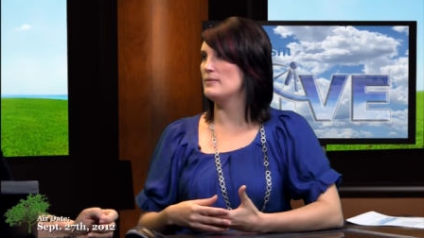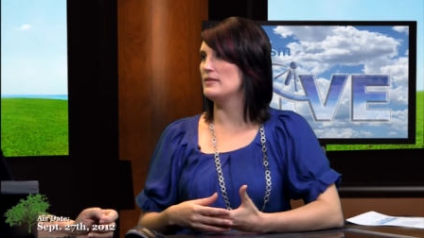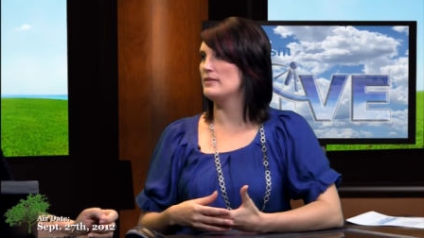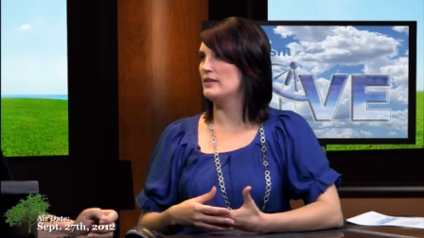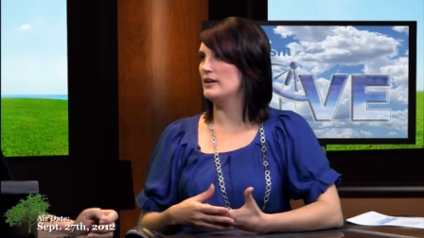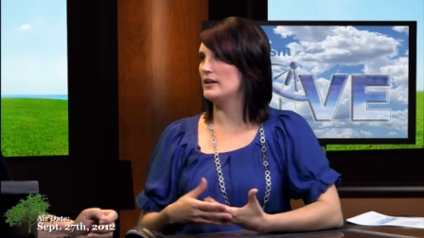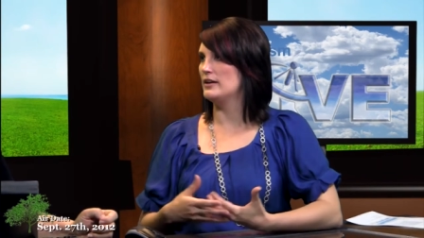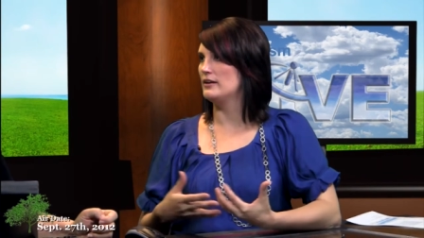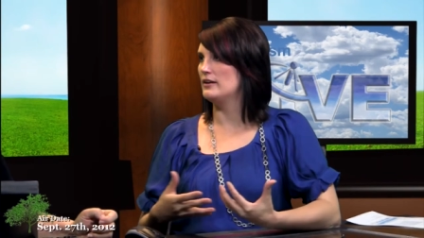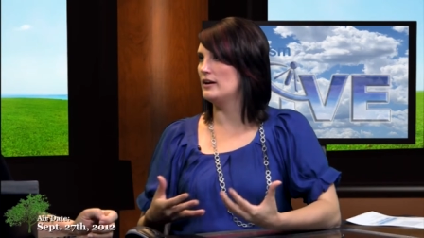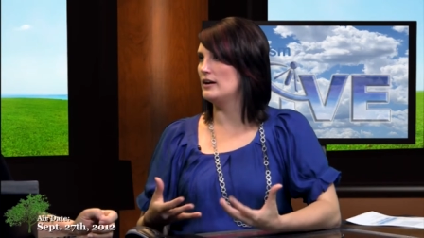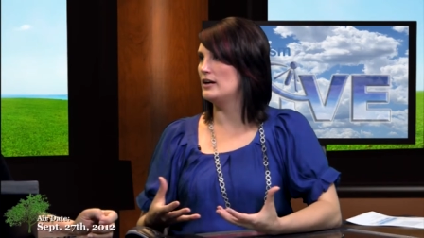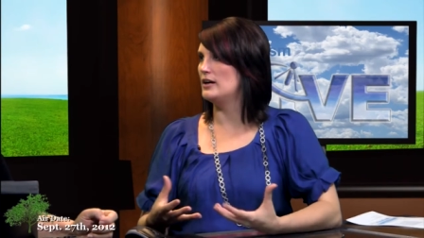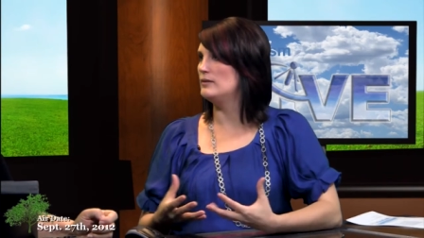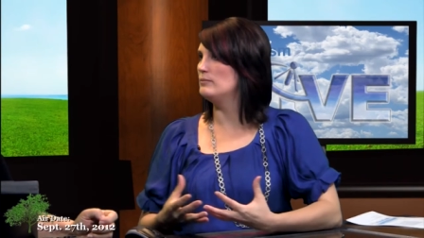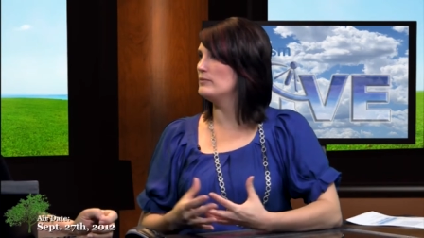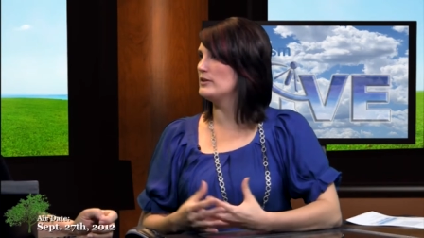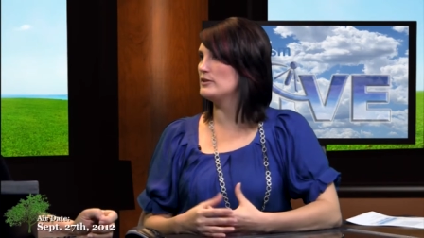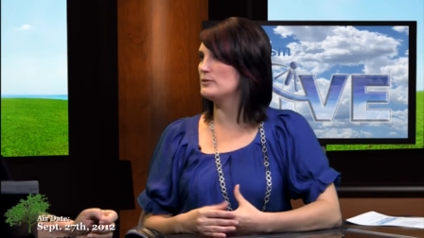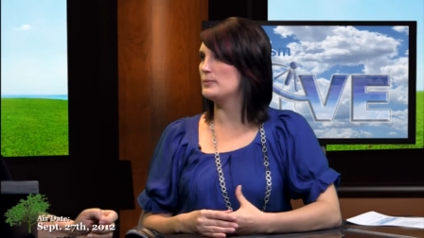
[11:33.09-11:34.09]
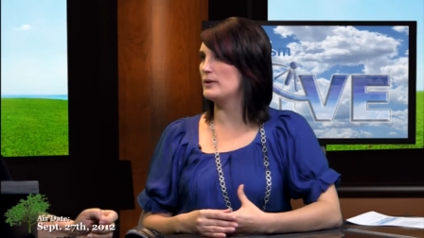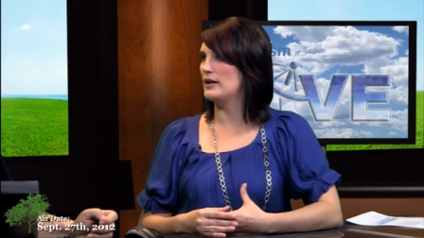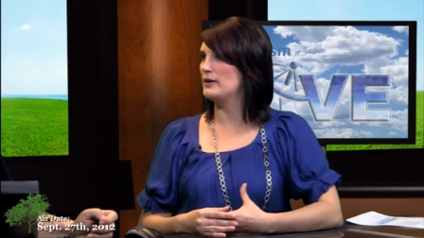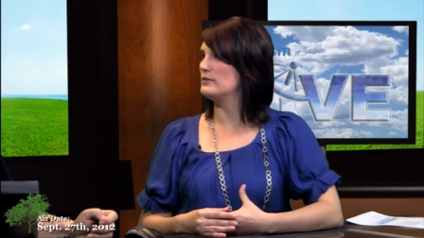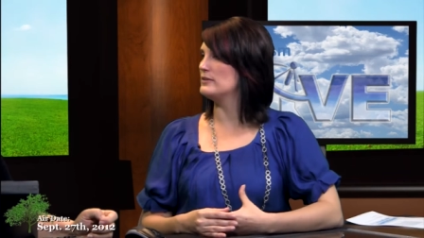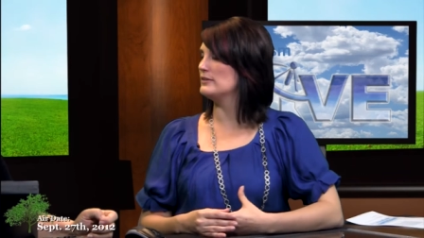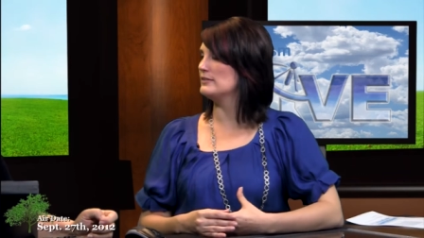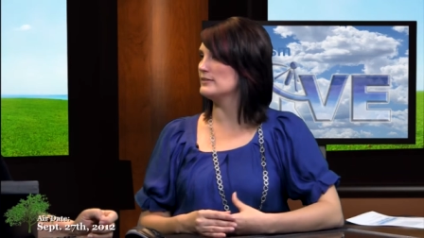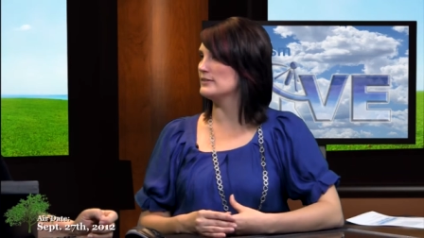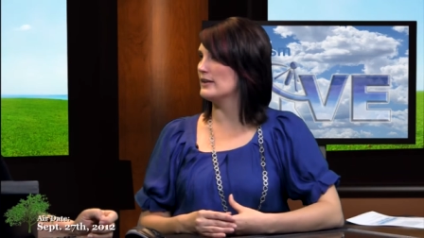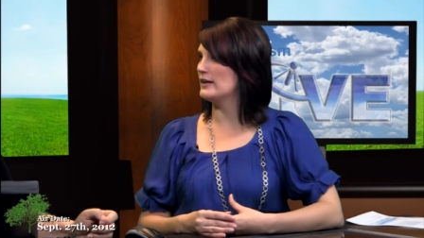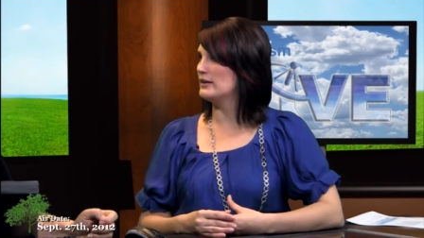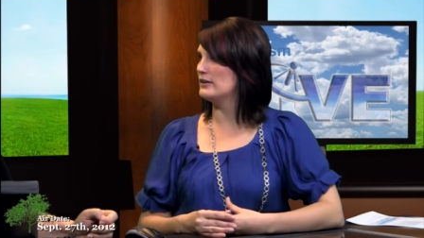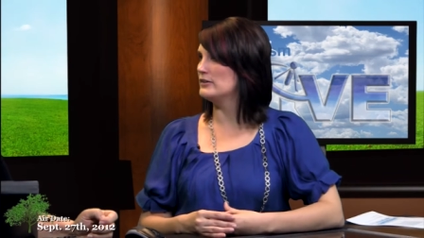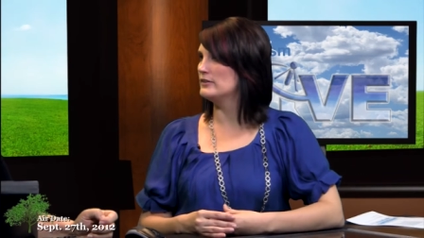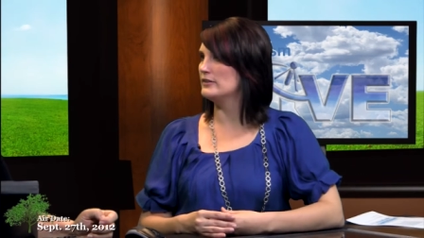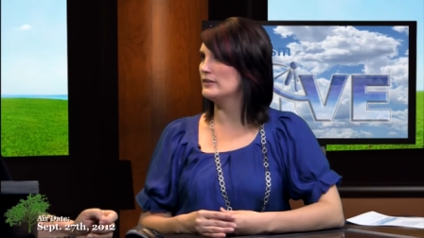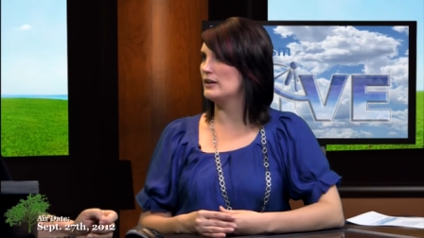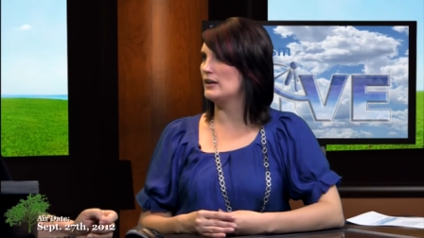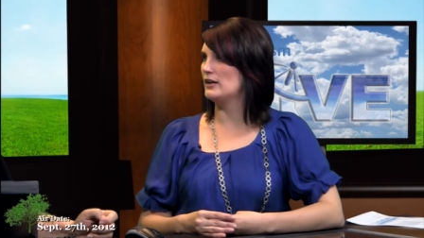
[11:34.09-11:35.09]
and then um, he's playing with his
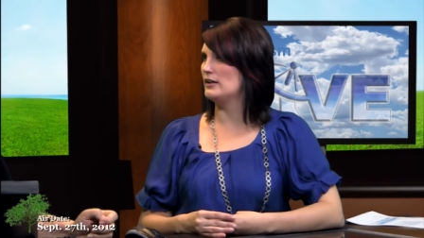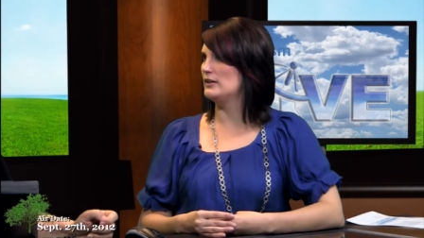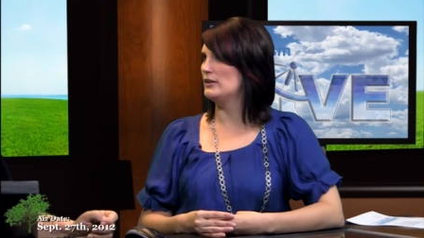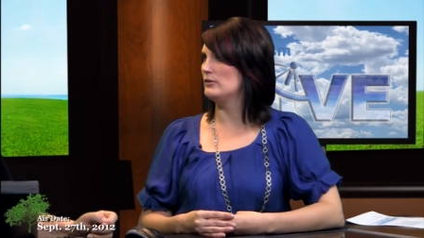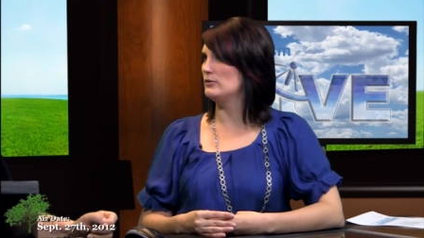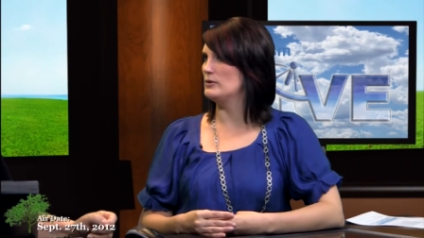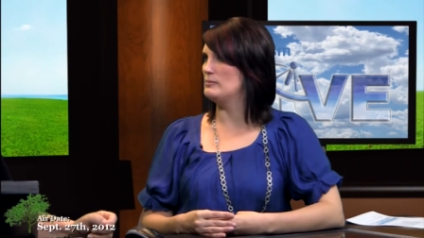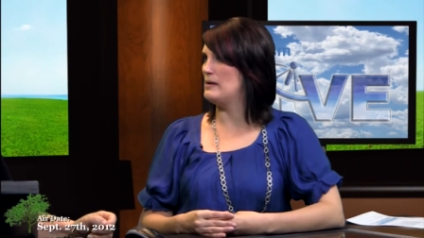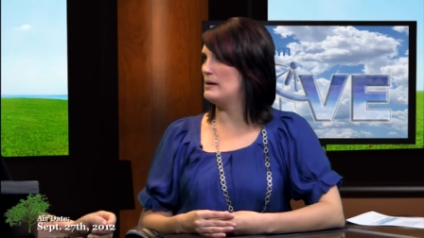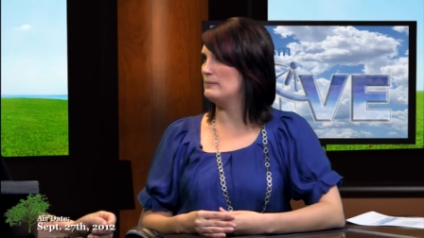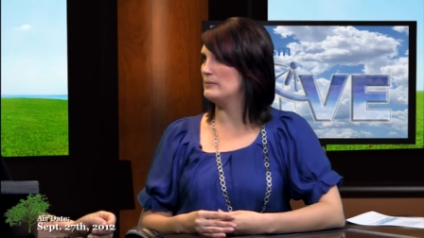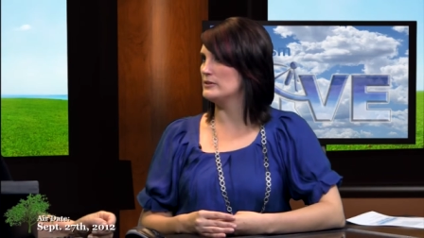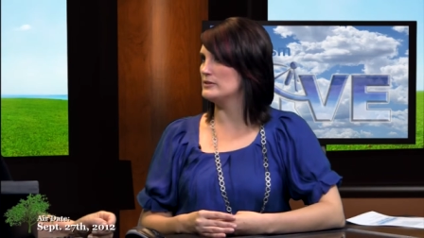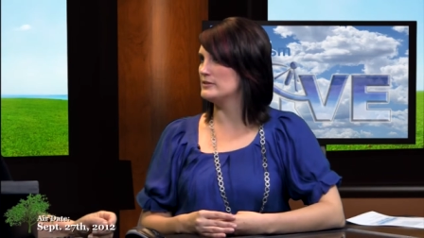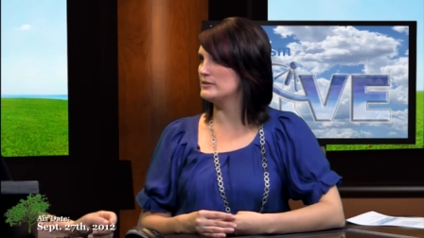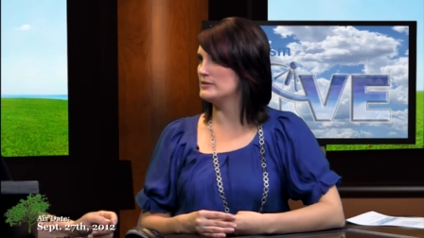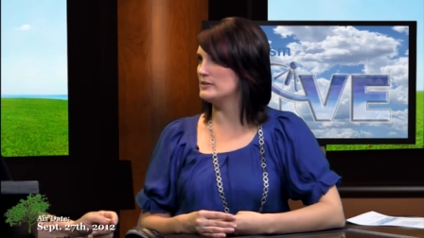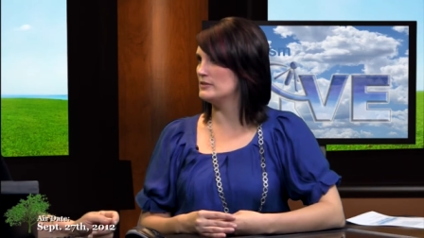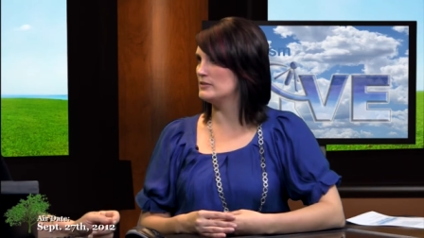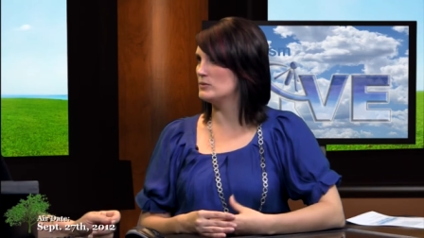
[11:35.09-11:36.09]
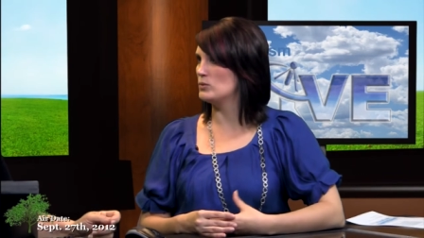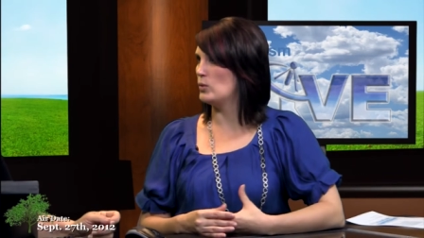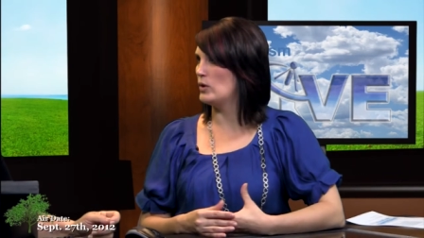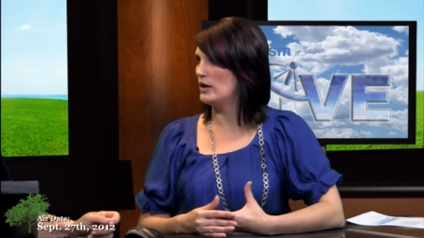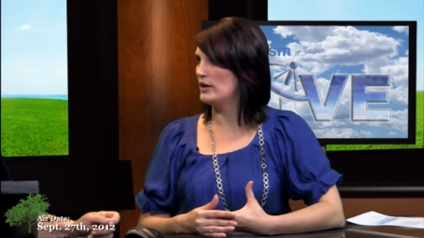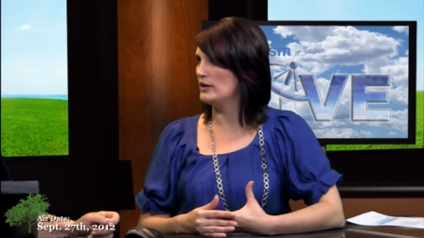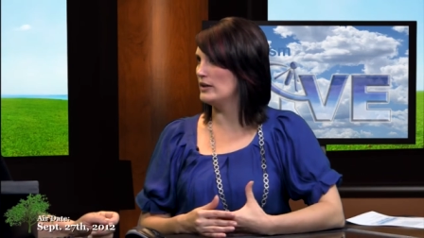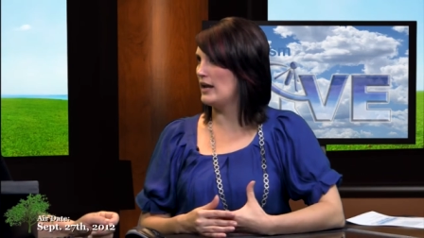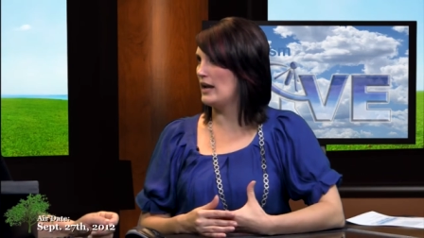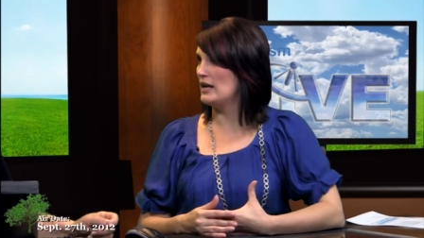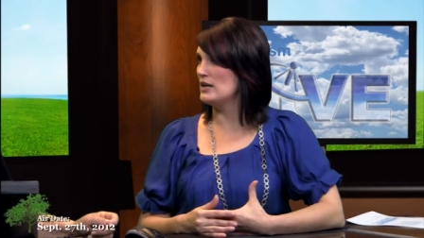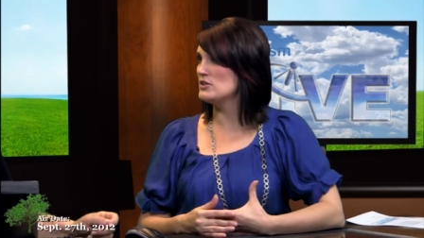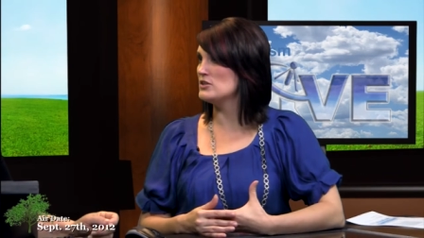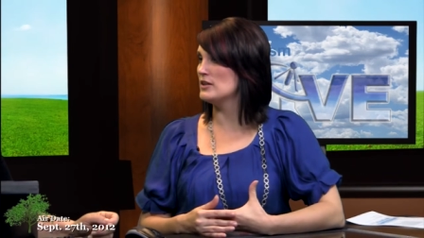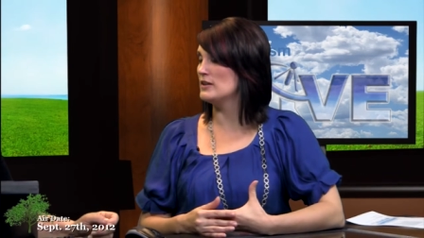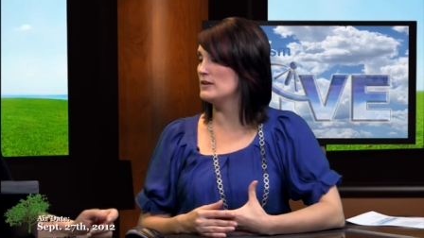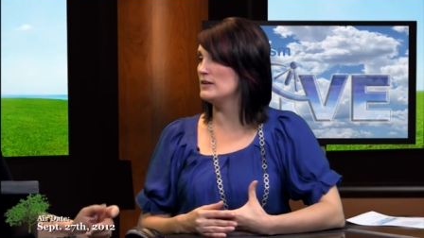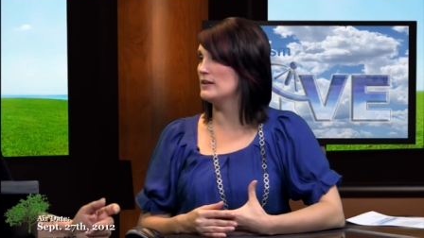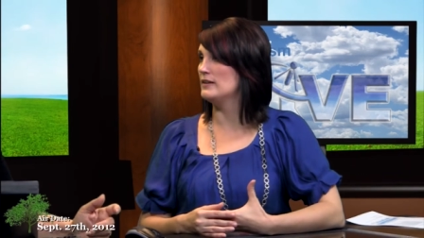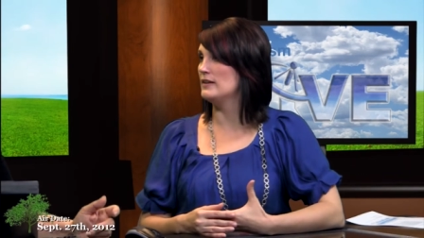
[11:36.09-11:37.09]
Legos again and remembers this one
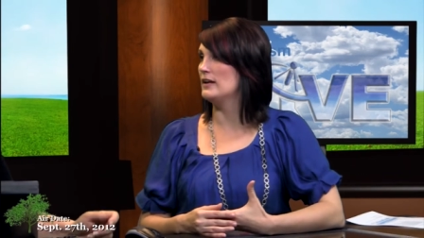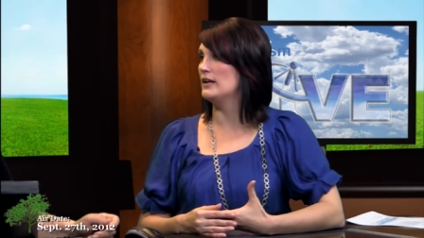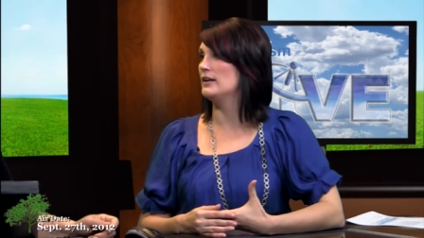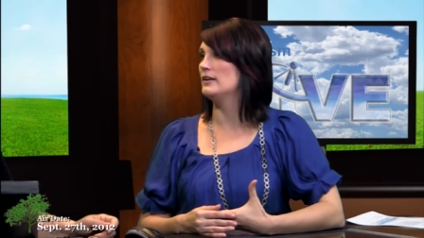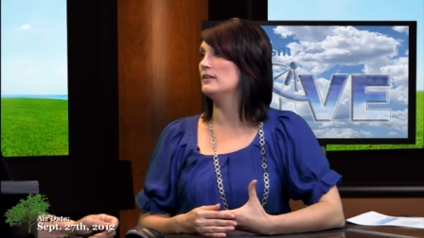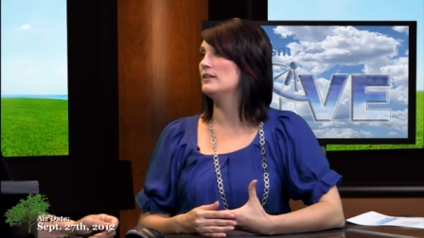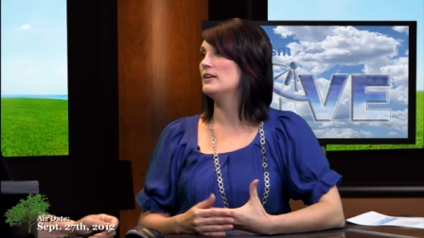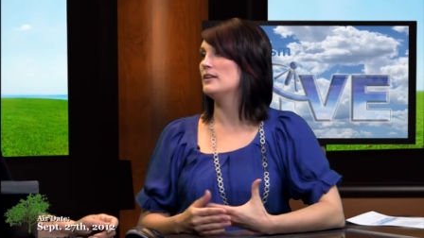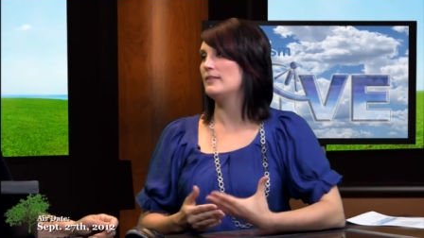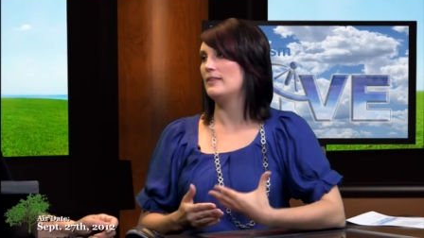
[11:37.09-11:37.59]
occasion, and yeah. then